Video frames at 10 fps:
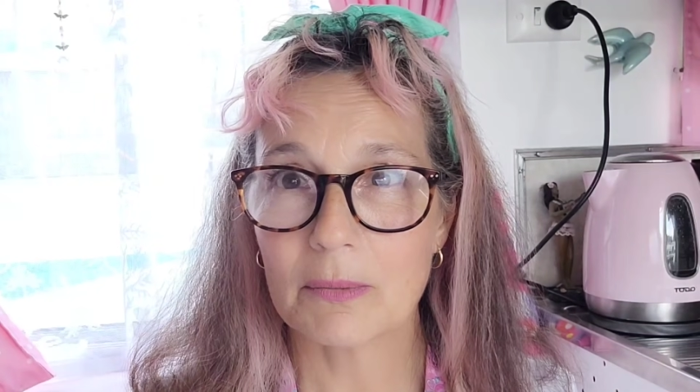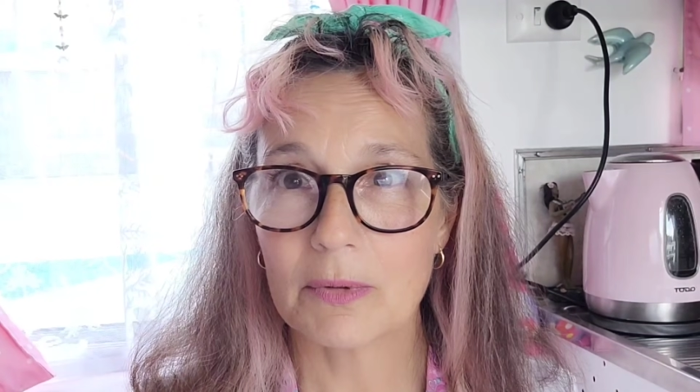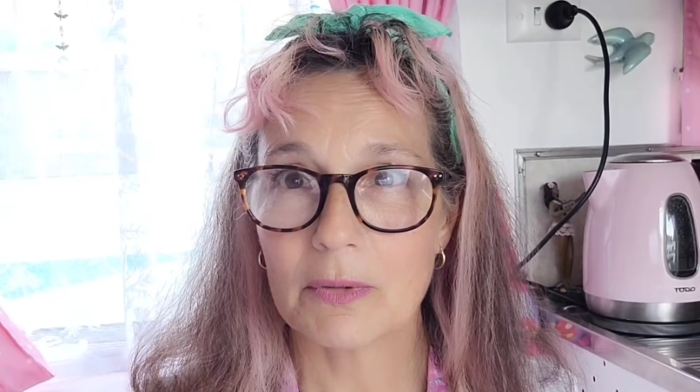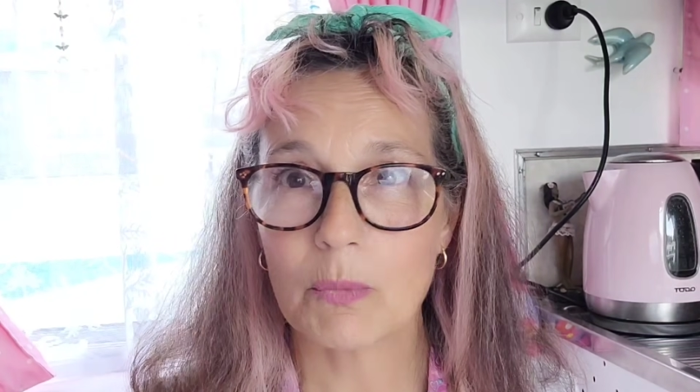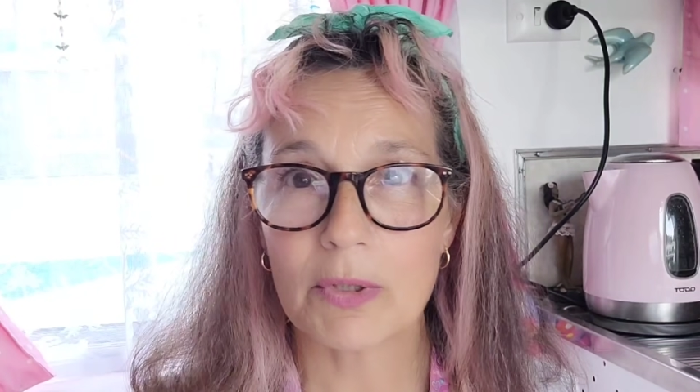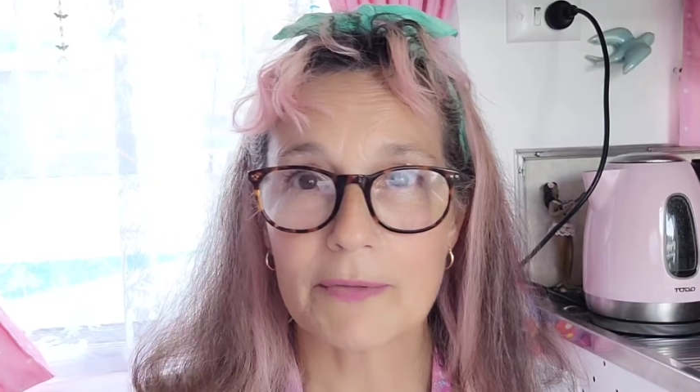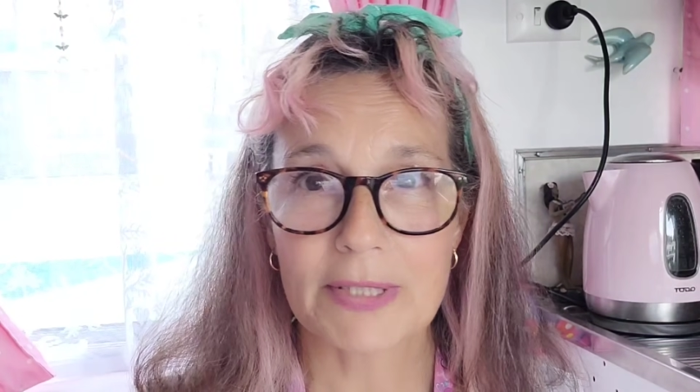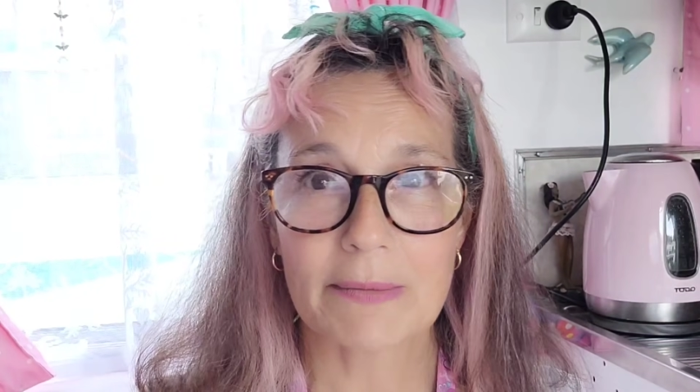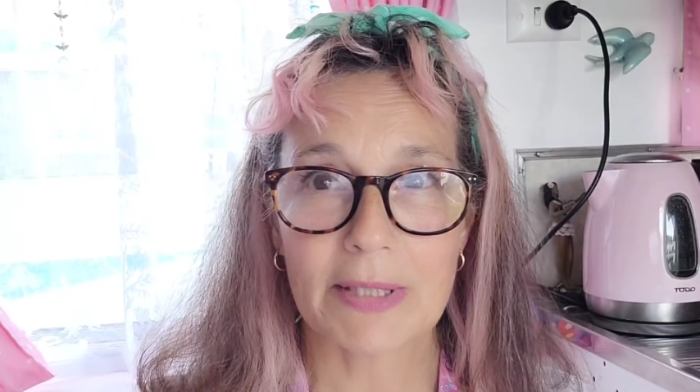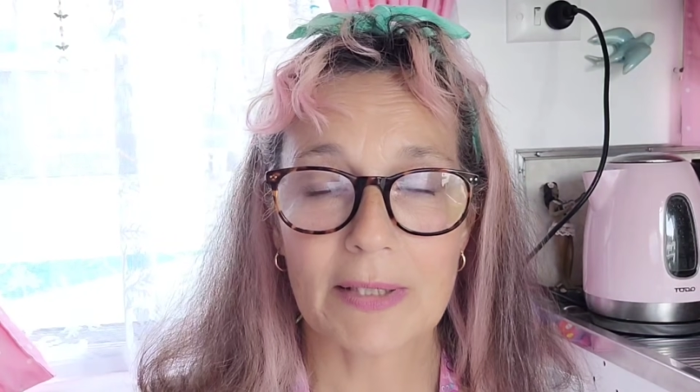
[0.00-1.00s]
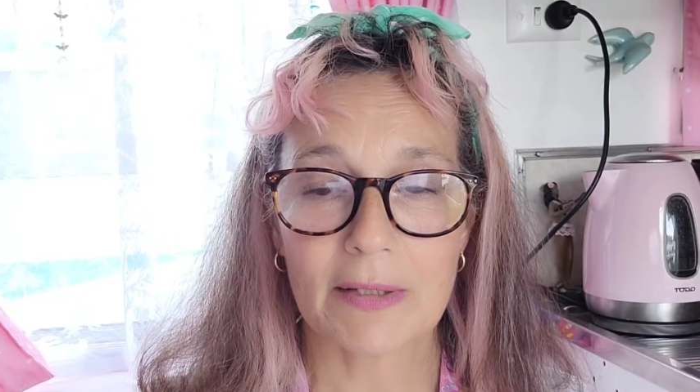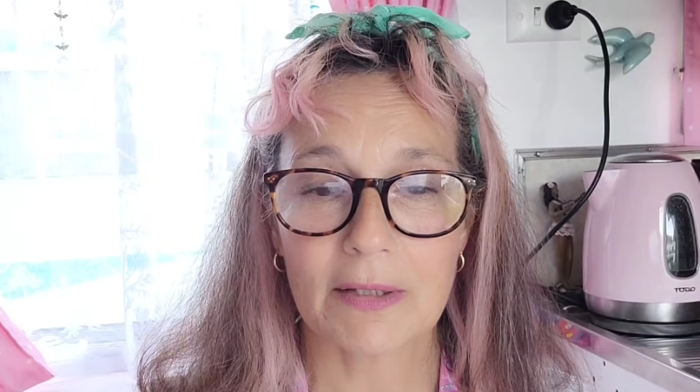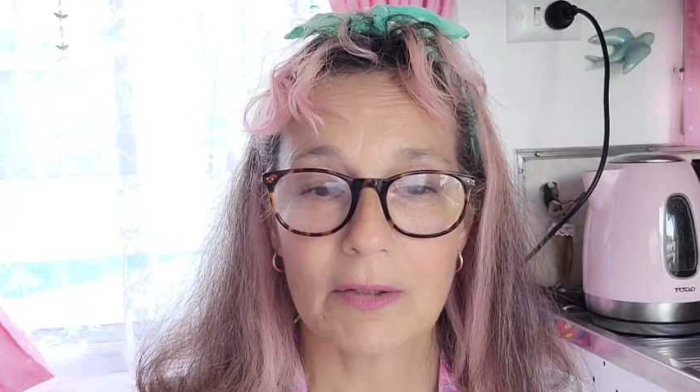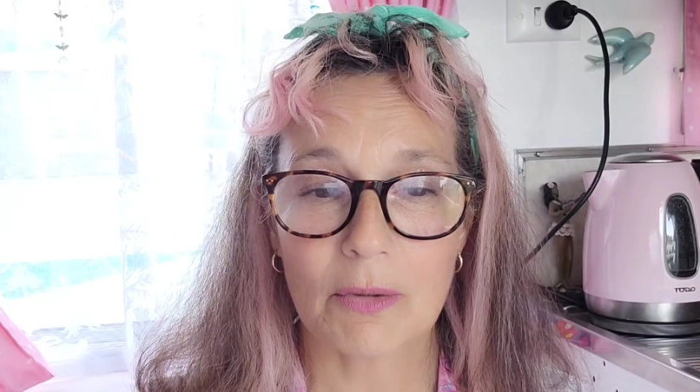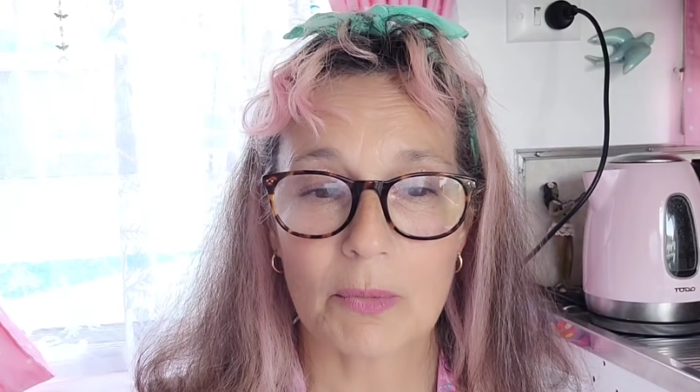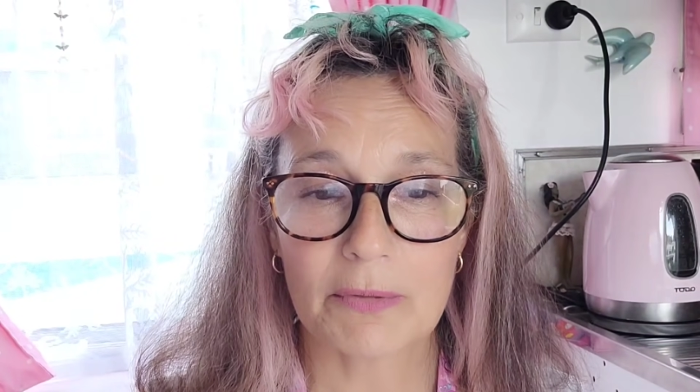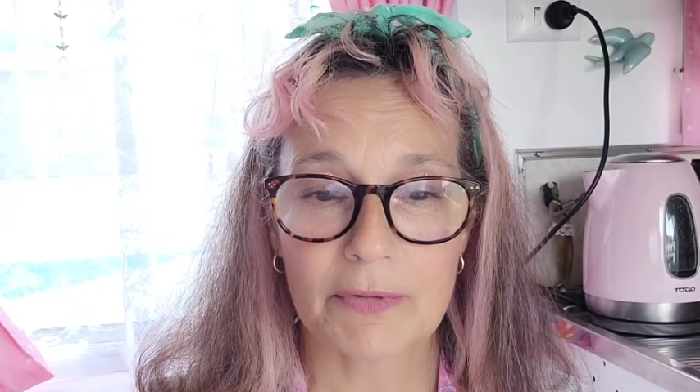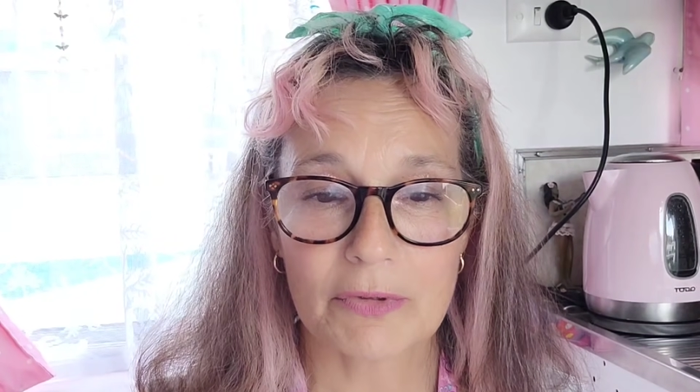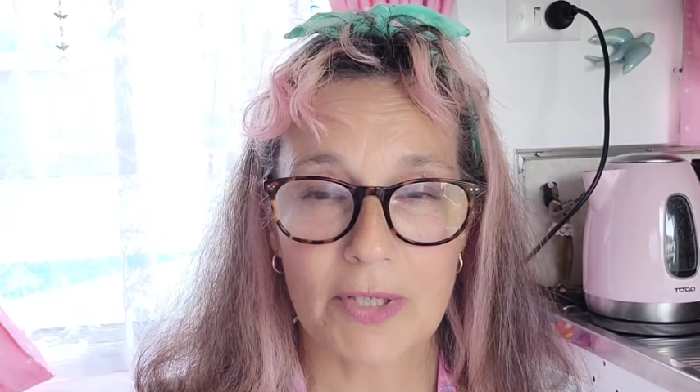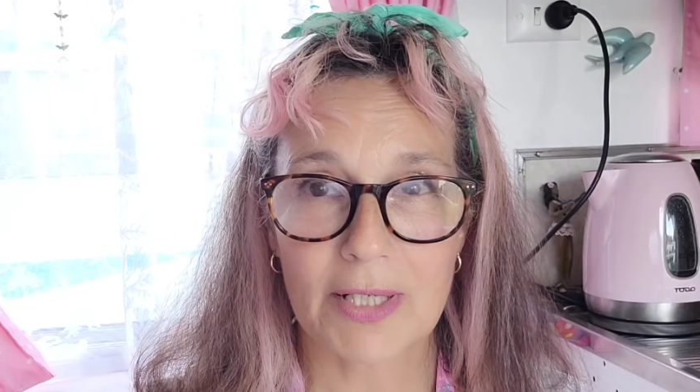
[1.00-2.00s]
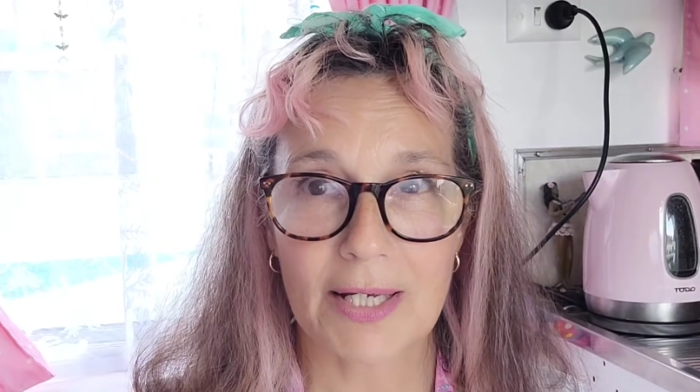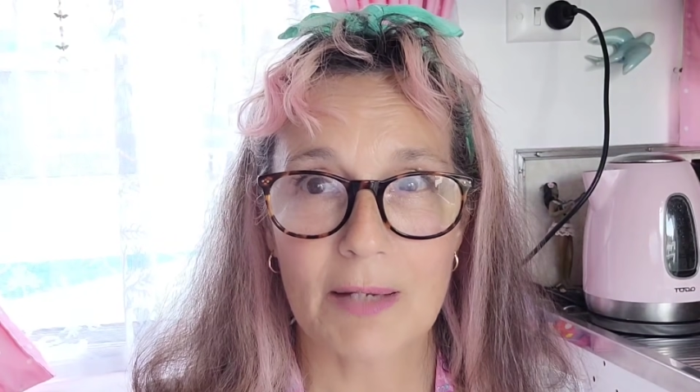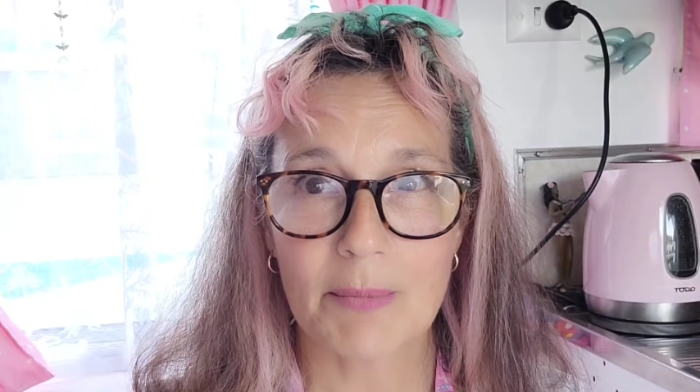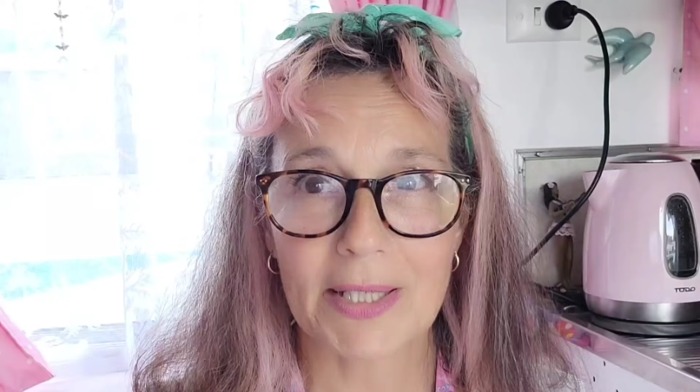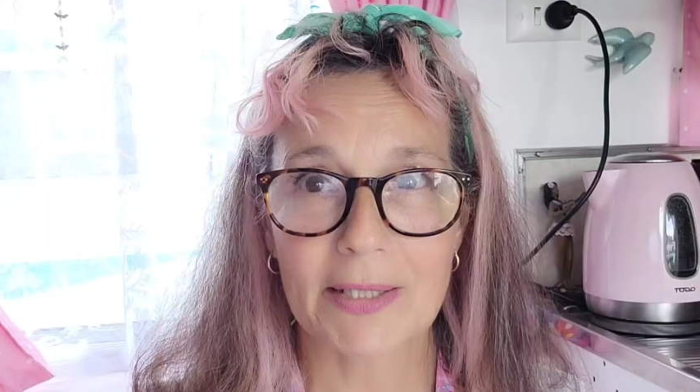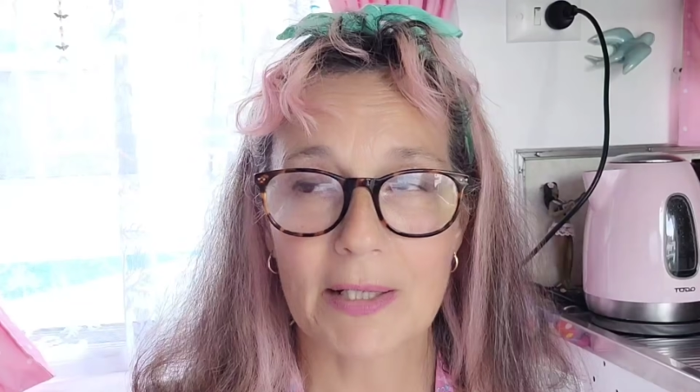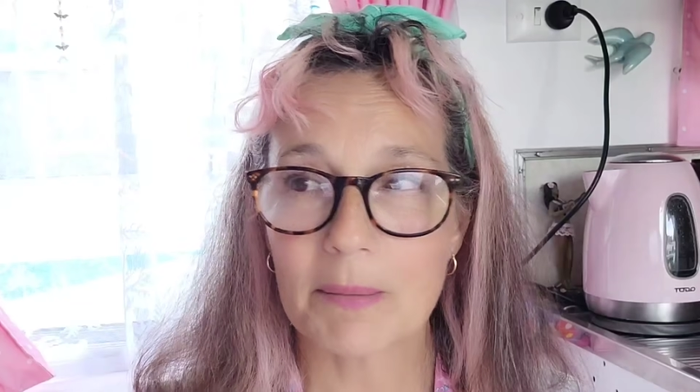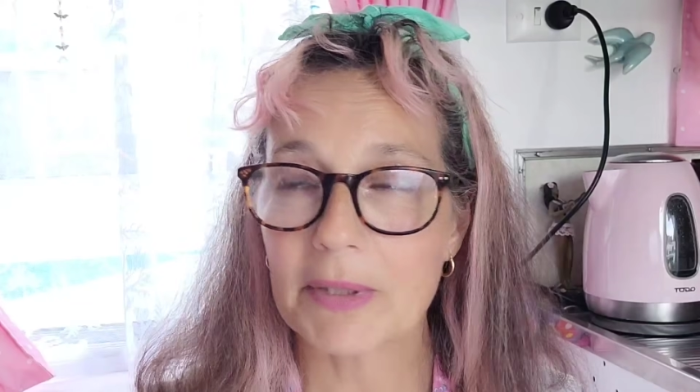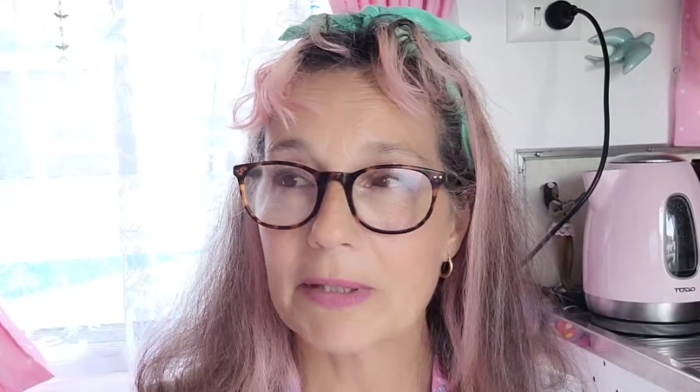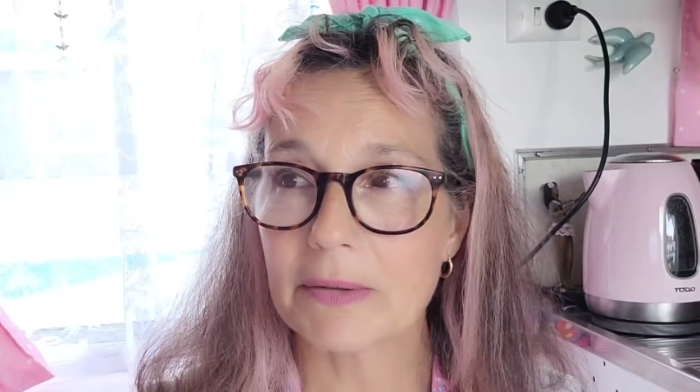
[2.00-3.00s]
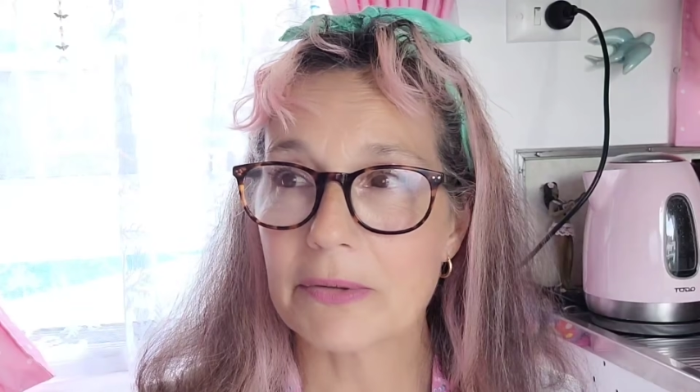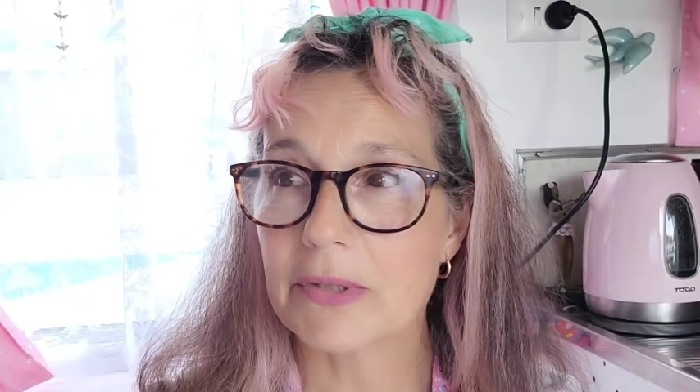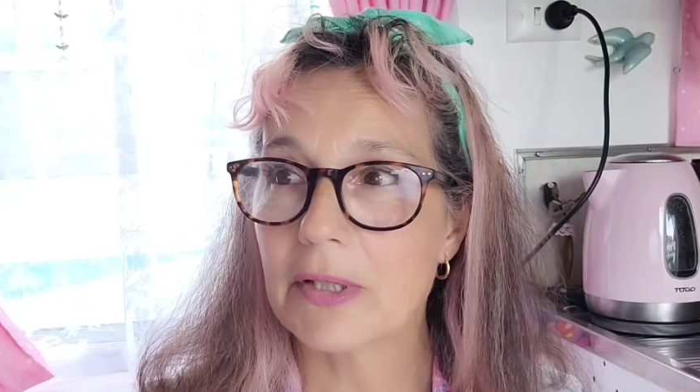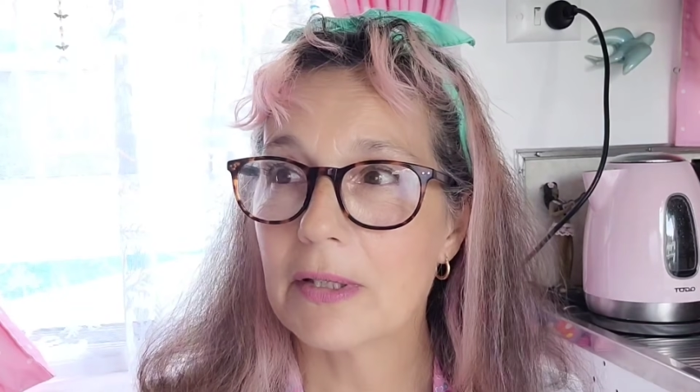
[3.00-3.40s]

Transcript: what if something, you know, what if the truck can't make it up the hills?